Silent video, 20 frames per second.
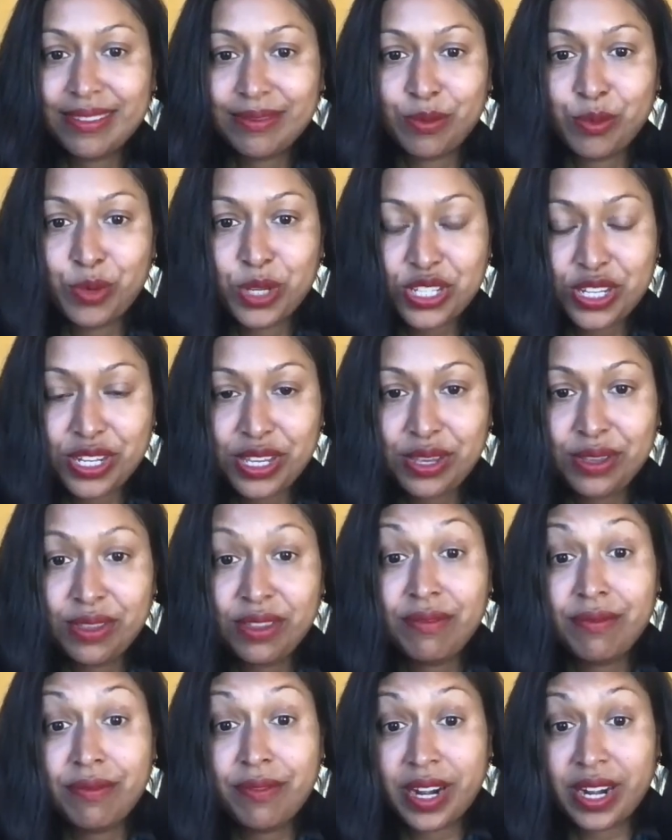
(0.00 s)
wishing you
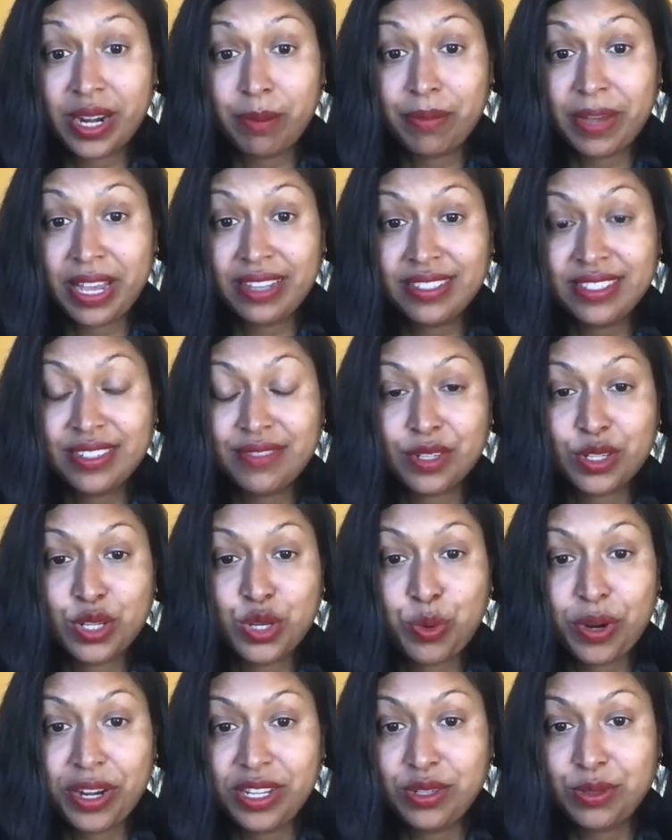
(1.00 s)
the very best for
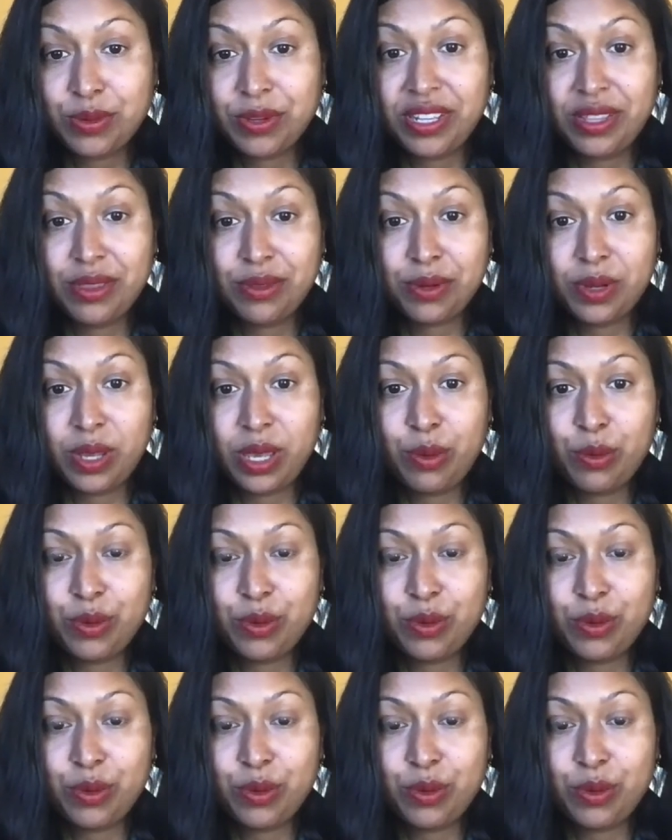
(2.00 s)
2023,